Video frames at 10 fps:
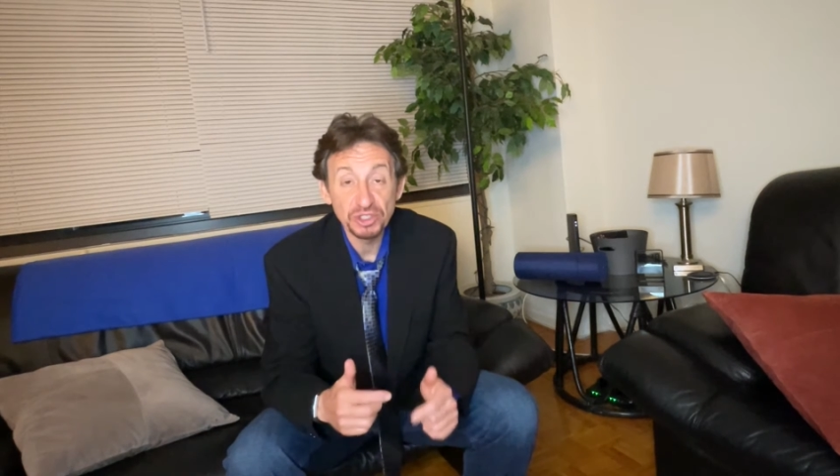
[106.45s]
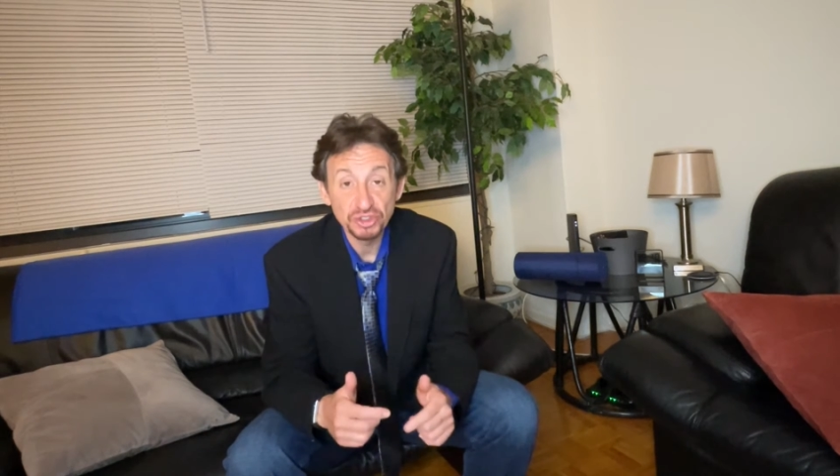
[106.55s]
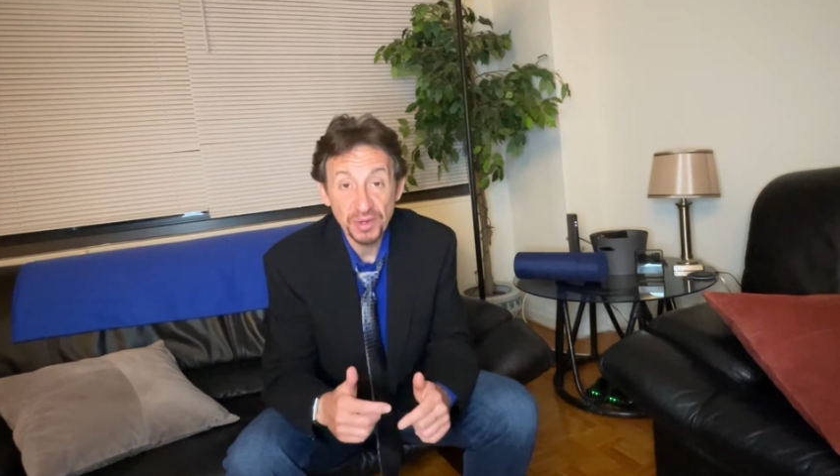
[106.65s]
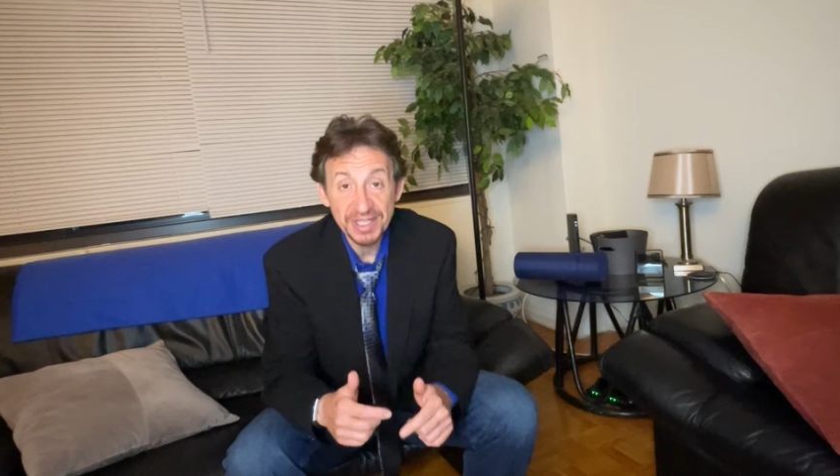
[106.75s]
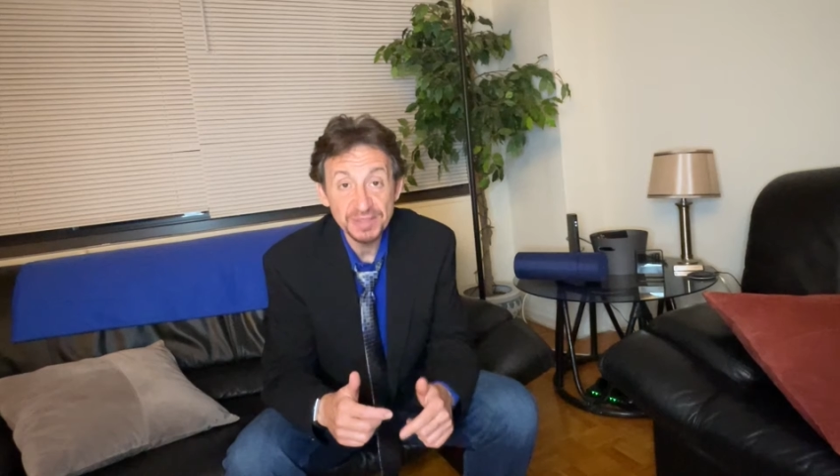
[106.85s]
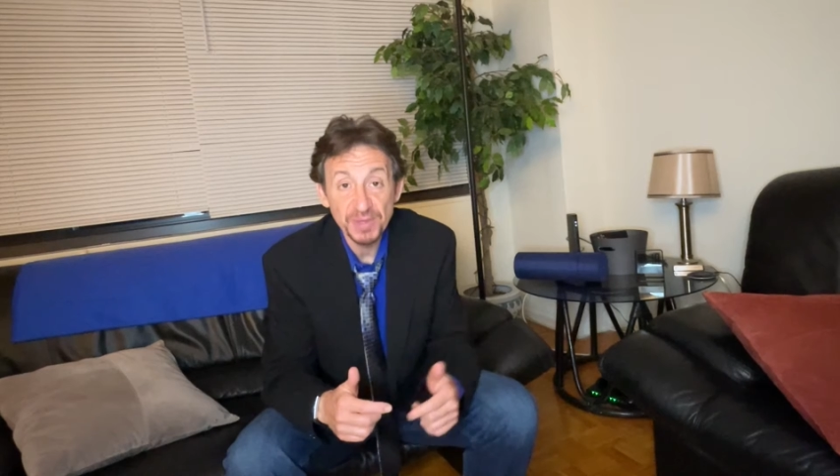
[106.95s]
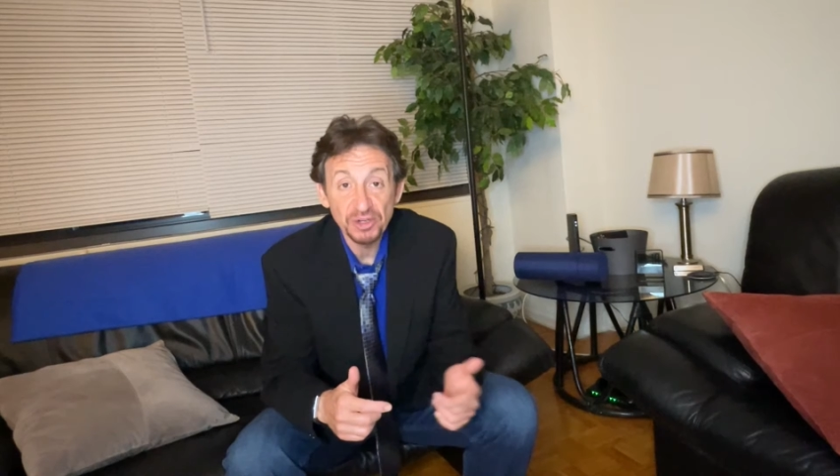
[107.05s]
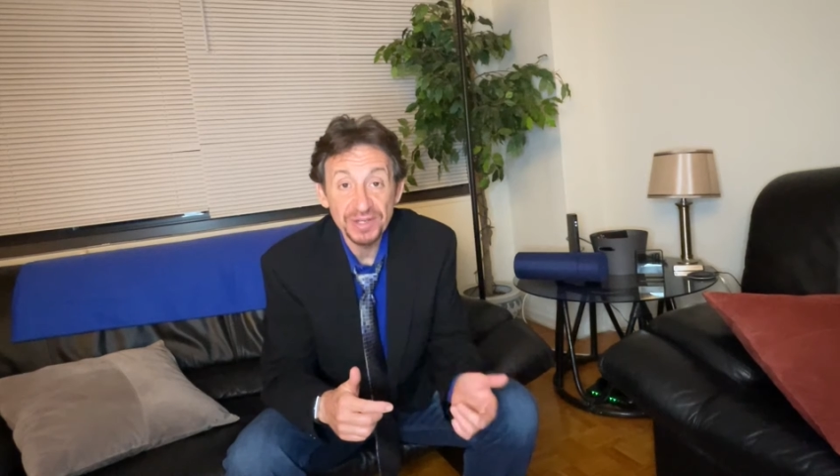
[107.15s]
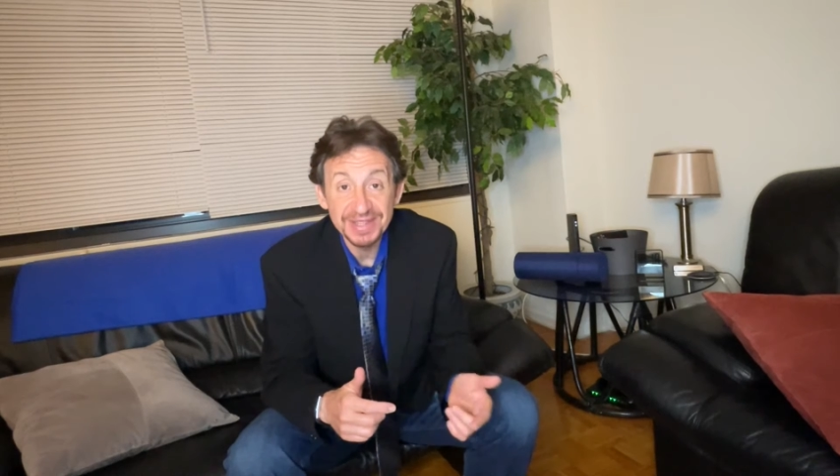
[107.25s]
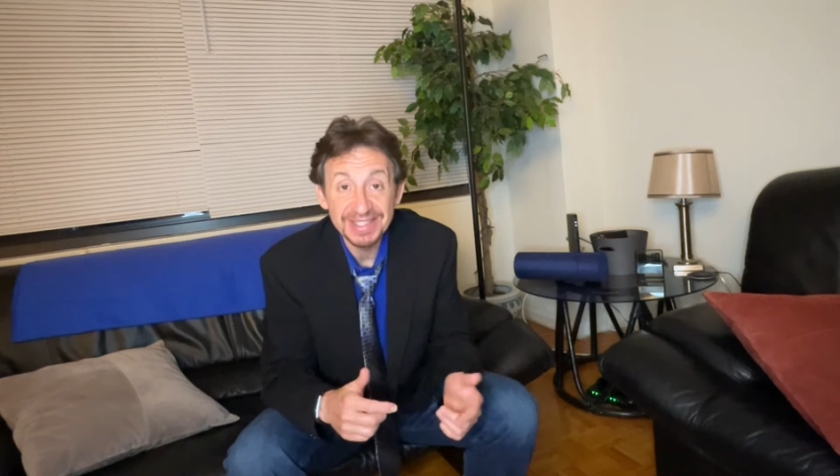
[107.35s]
a
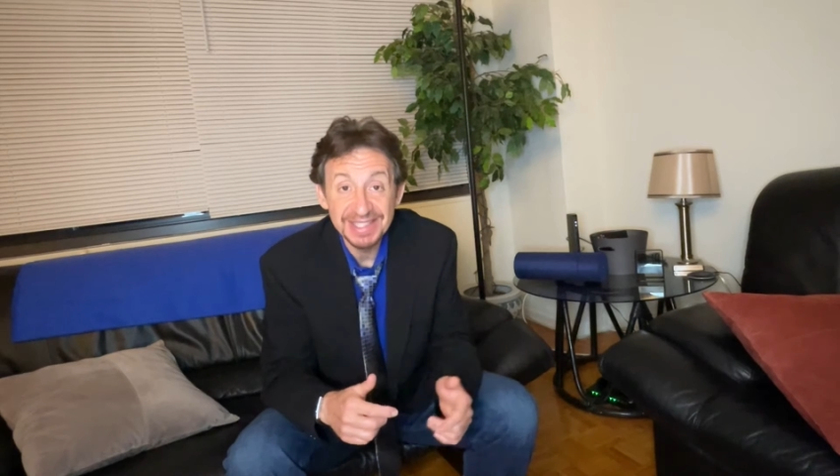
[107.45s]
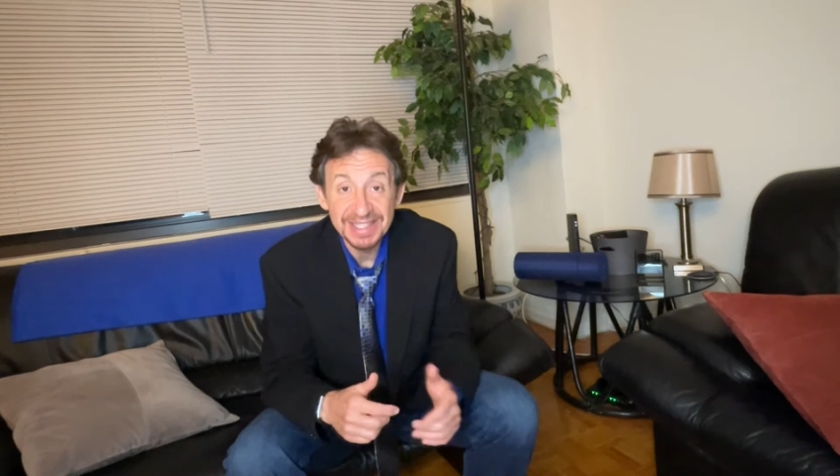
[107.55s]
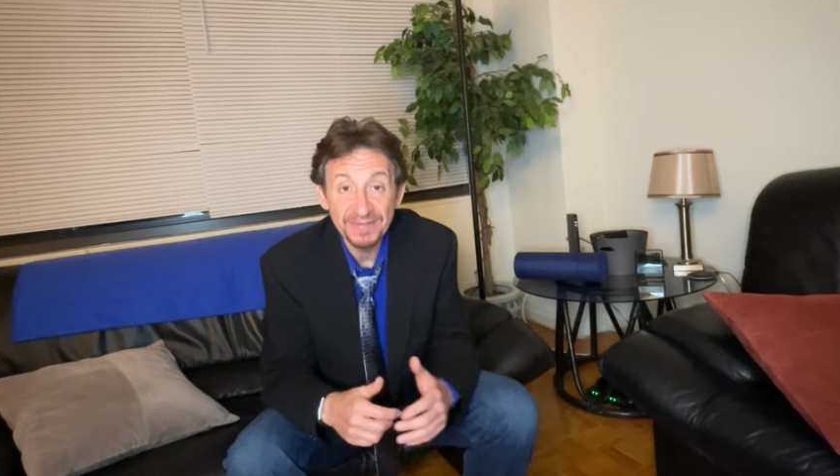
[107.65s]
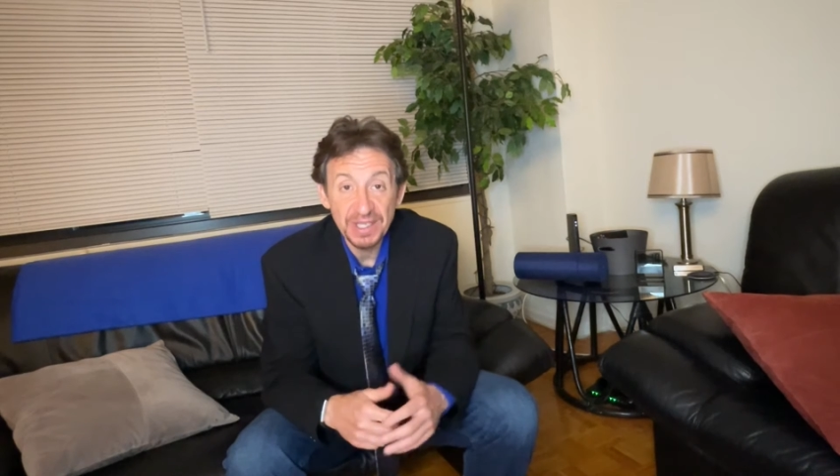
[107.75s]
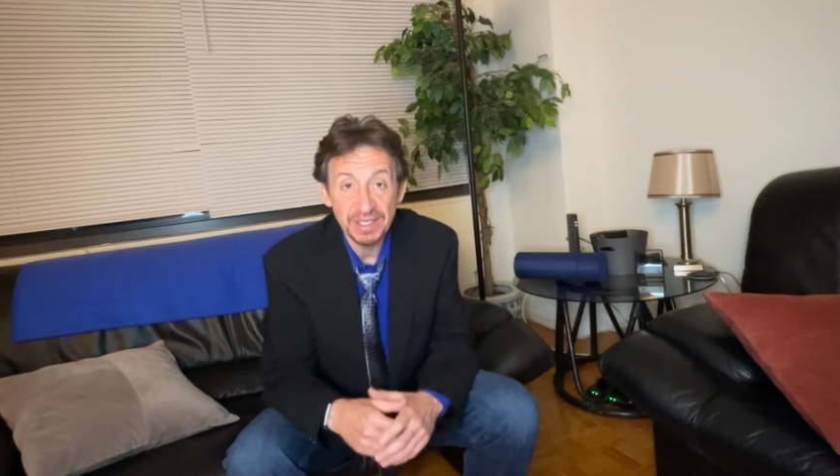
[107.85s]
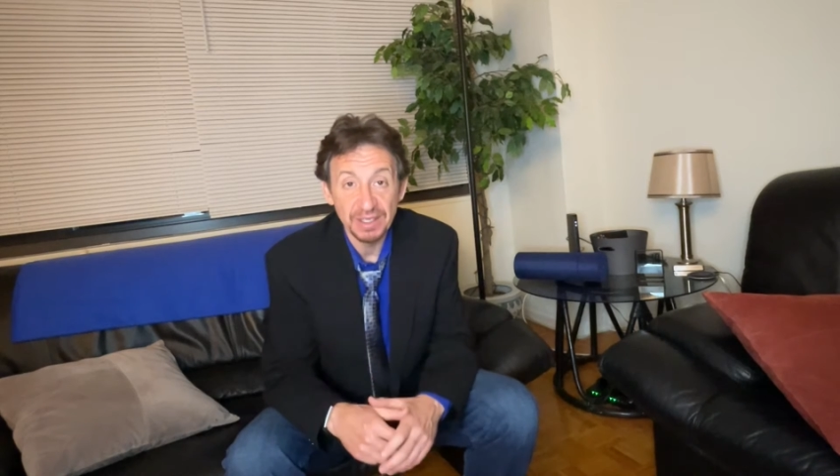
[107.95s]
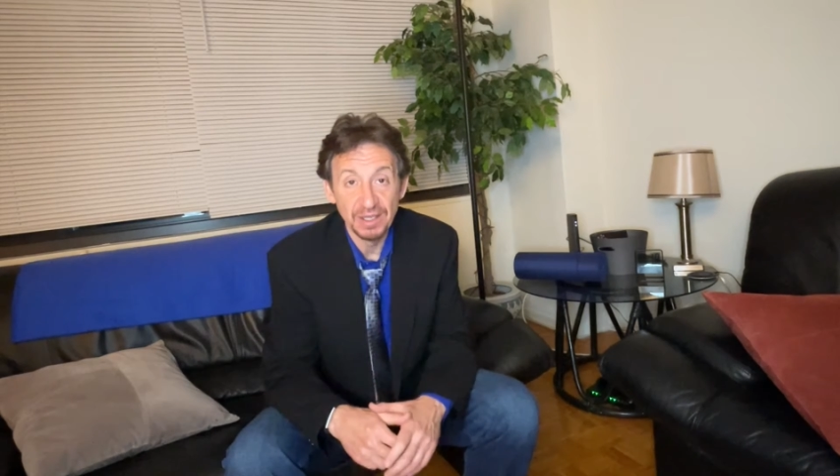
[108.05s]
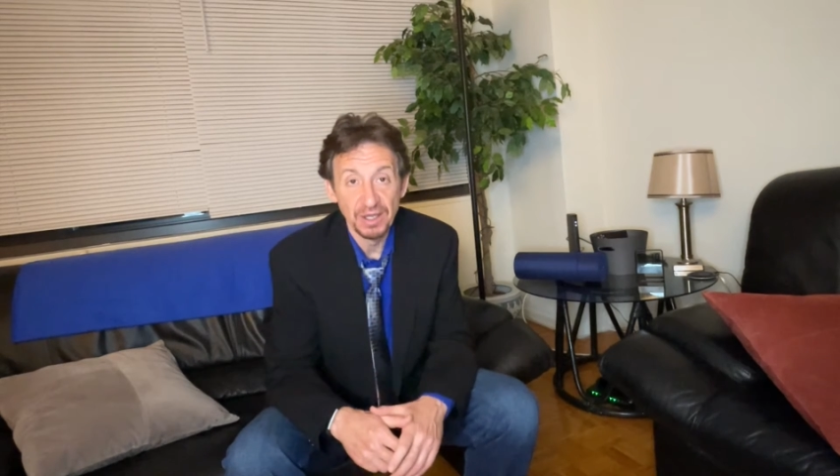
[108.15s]
transmitter in the TV.